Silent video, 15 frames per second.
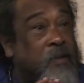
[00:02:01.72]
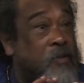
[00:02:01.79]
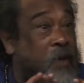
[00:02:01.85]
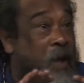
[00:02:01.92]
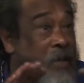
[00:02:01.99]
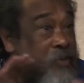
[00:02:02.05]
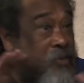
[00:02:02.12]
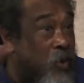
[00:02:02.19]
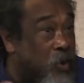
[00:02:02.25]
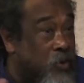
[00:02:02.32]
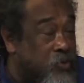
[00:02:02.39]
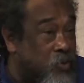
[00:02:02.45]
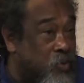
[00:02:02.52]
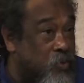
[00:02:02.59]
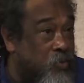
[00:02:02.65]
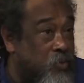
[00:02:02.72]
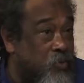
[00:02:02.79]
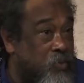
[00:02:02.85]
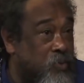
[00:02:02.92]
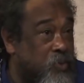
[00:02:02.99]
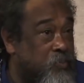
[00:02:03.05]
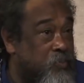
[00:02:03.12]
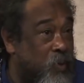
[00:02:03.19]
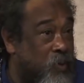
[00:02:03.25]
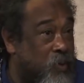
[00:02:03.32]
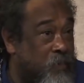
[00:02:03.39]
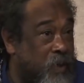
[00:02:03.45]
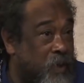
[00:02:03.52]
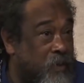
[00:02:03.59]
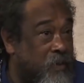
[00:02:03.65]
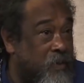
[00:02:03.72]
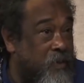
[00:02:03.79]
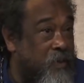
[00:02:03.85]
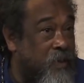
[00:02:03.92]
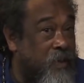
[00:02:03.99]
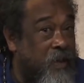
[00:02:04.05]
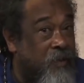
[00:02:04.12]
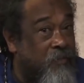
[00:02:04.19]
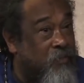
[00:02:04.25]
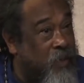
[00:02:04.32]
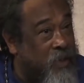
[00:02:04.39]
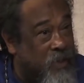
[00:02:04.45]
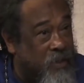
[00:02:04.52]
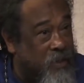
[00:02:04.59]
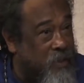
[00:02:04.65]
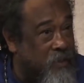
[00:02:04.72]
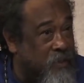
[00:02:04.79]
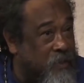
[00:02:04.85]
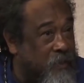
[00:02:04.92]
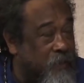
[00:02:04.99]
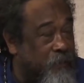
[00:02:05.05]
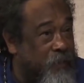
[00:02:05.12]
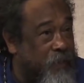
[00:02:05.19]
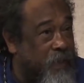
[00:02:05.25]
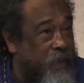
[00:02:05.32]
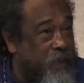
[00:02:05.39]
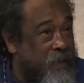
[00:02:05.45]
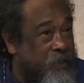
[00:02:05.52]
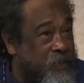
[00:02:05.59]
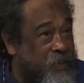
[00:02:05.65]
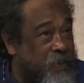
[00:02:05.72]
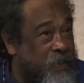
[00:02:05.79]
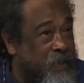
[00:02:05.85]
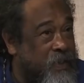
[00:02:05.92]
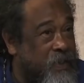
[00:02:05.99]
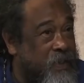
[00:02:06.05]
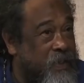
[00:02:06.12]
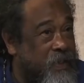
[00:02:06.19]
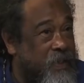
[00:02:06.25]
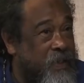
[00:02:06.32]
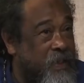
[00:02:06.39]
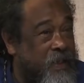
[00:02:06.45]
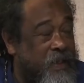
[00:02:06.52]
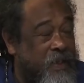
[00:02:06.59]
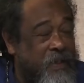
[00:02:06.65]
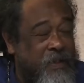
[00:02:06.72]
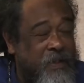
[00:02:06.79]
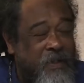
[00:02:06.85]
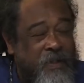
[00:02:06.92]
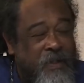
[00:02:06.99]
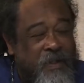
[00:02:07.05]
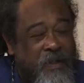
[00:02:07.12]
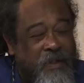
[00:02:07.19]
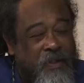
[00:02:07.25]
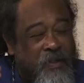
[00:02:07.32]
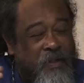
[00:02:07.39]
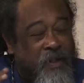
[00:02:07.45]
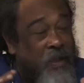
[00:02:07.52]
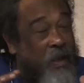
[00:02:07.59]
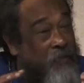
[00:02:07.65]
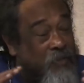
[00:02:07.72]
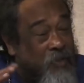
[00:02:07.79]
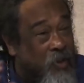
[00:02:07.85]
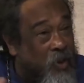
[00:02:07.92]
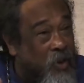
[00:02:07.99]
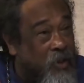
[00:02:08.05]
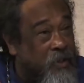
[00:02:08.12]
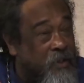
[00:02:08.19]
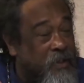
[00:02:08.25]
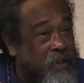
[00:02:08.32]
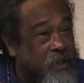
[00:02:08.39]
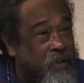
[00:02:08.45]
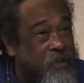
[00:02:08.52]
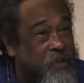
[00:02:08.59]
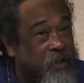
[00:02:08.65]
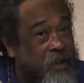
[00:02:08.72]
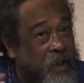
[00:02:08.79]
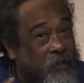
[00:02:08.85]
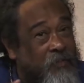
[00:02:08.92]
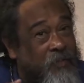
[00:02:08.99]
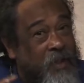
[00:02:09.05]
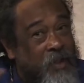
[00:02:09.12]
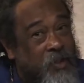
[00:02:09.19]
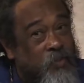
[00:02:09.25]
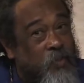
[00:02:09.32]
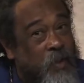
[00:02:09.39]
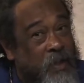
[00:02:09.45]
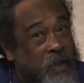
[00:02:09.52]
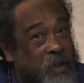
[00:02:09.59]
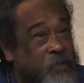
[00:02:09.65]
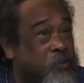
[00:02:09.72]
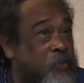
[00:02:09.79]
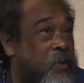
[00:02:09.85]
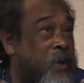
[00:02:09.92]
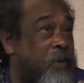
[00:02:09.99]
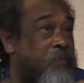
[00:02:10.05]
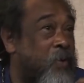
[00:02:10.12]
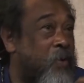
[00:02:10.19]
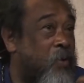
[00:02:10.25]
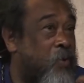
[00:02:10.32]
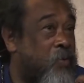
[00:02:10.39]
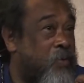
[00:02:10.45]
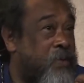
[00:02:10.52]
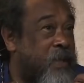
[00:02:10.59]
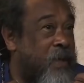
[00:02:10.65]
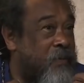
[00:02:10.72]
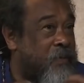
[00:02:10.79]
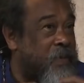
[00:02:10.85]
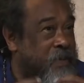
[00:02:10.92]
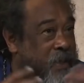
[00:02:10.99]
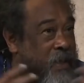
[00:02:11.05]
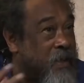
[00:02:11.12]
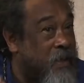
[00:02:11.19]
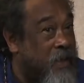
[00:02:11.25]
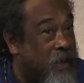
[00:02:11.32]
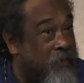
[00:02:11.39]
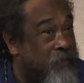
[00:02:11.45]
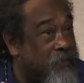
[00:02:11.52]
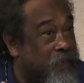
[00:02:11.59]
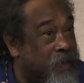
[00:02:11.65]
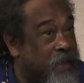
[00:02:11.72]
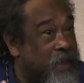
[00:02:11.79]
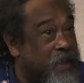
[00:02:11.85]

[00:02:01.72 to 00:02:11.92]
Christ also spoke about, love one another, you see? And to love God, to love each one as you love your own self, this kind of love.